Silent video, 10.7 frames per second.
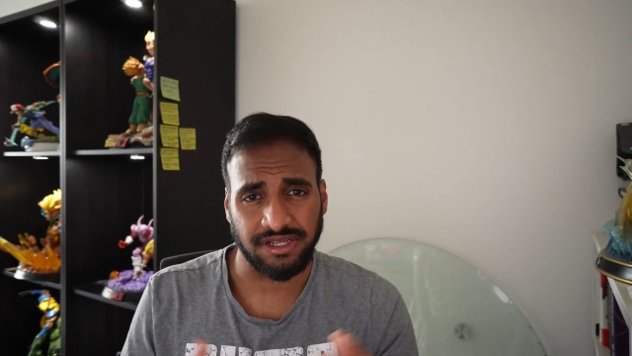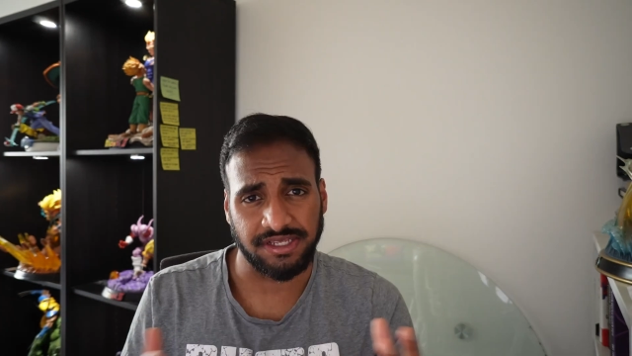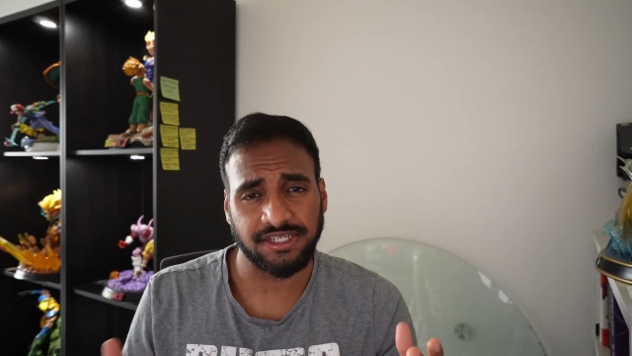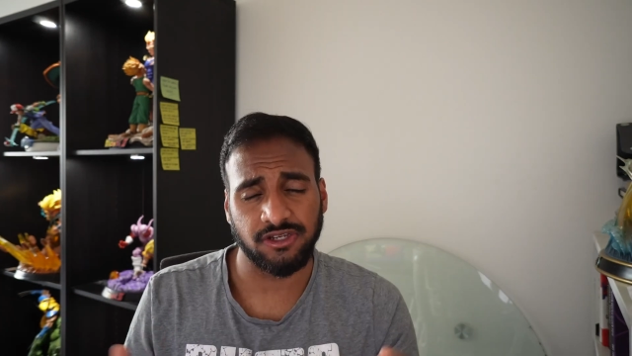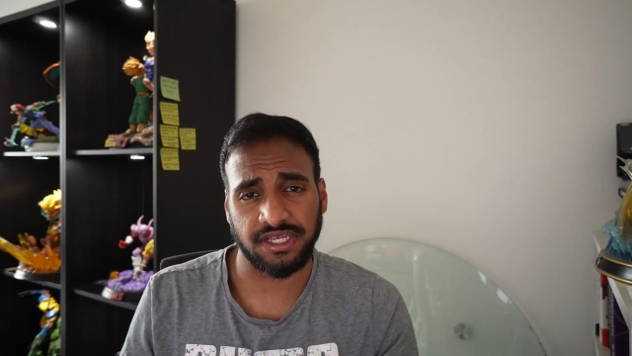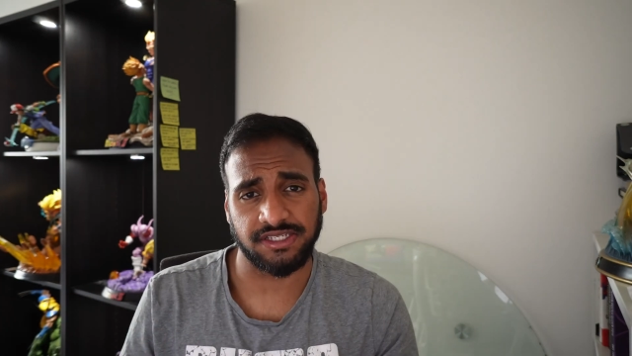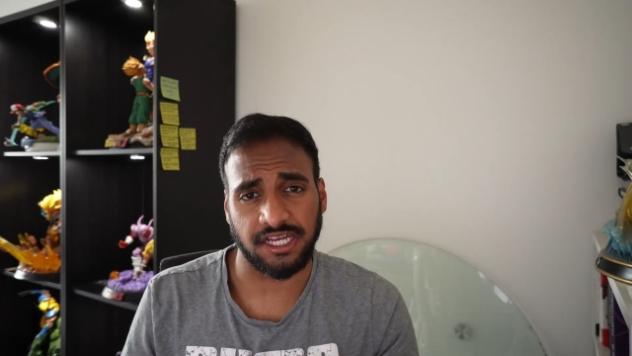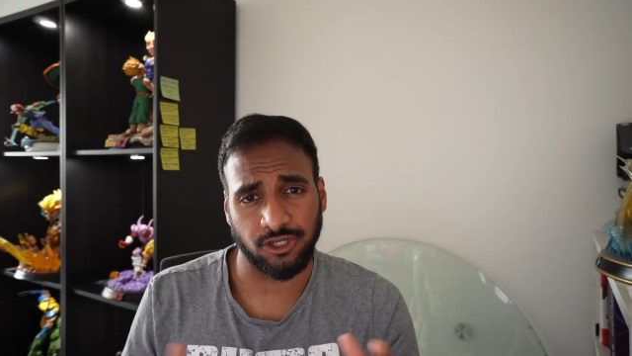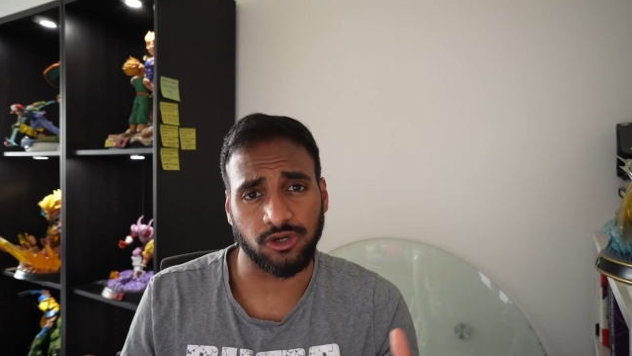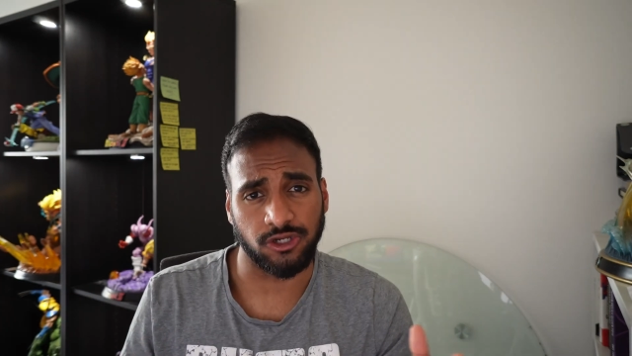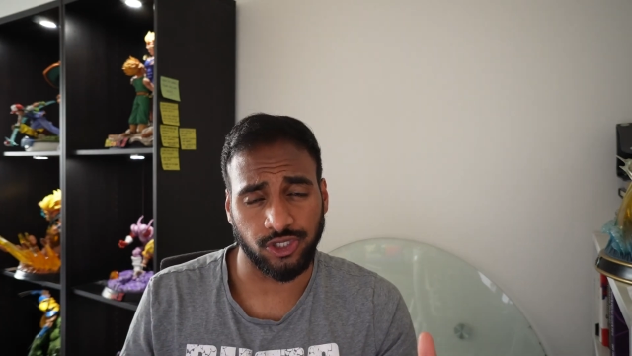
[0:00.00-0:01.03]
These are things that
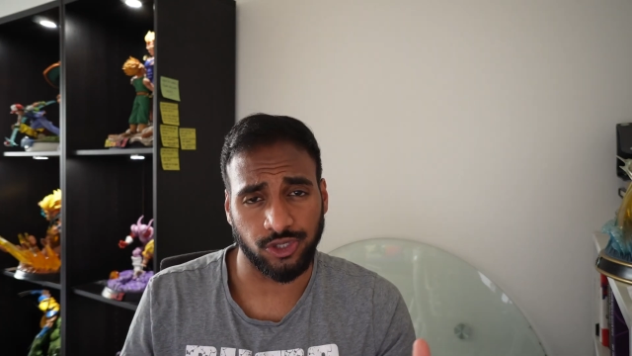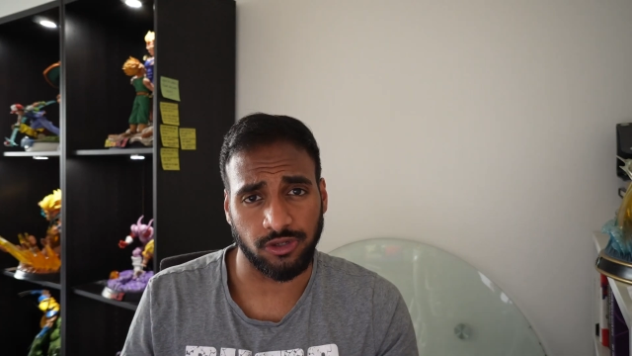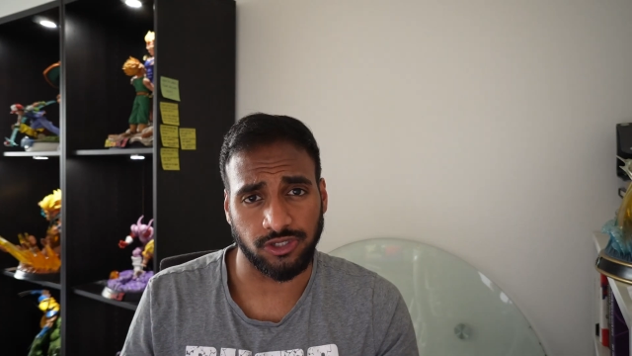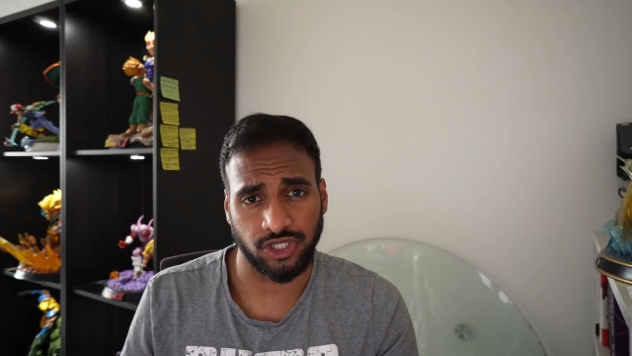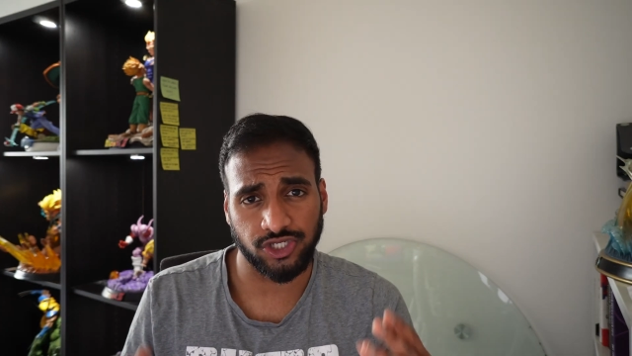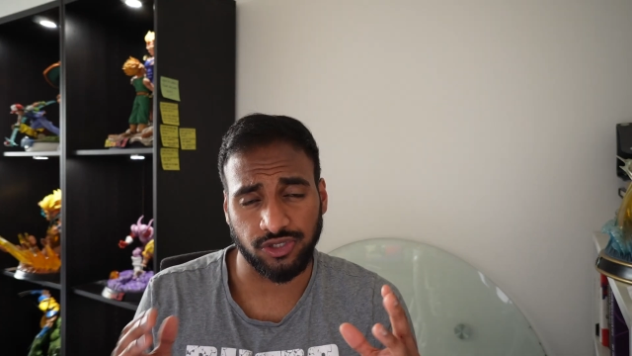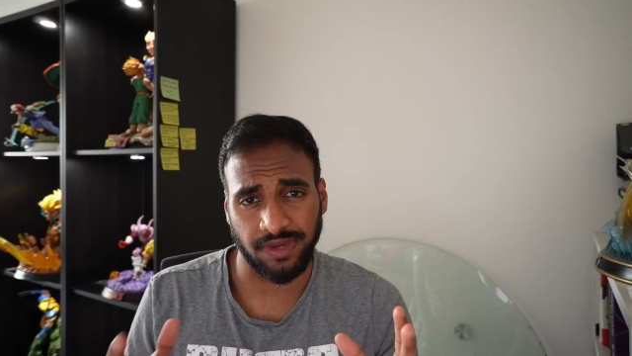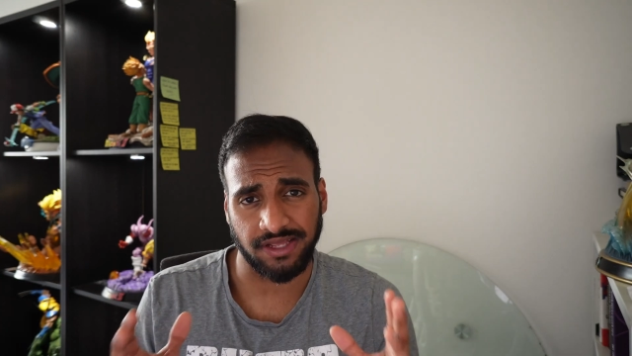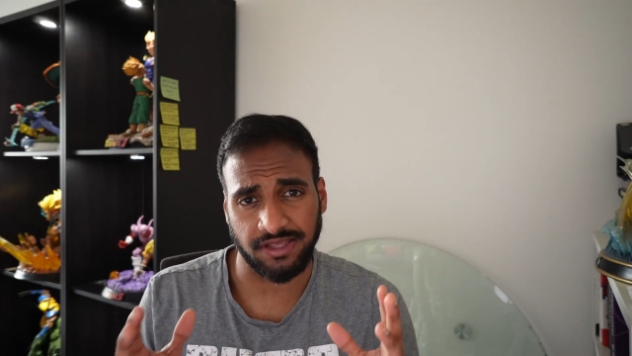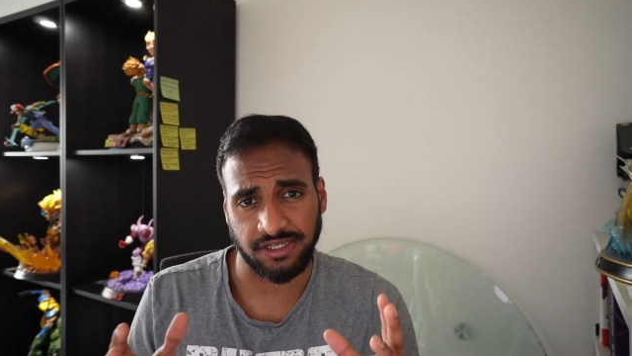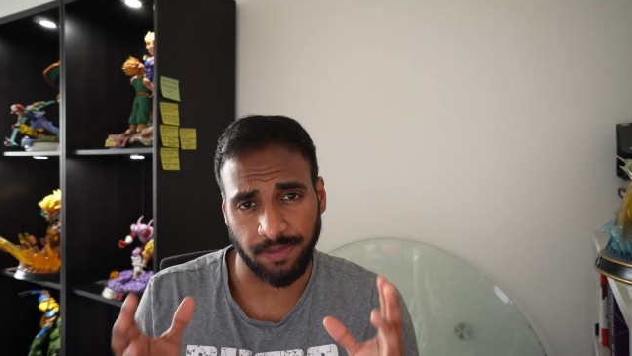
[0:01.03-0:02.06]
you can do just to
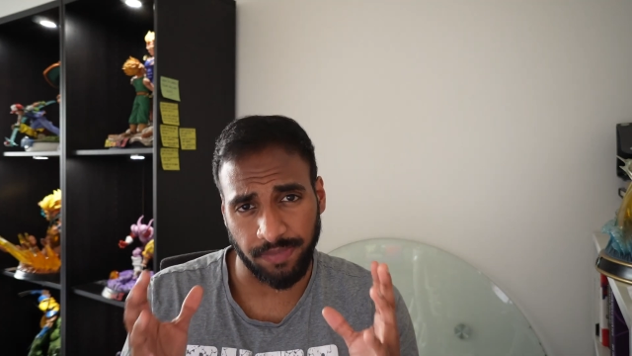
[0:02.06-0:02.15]
make things a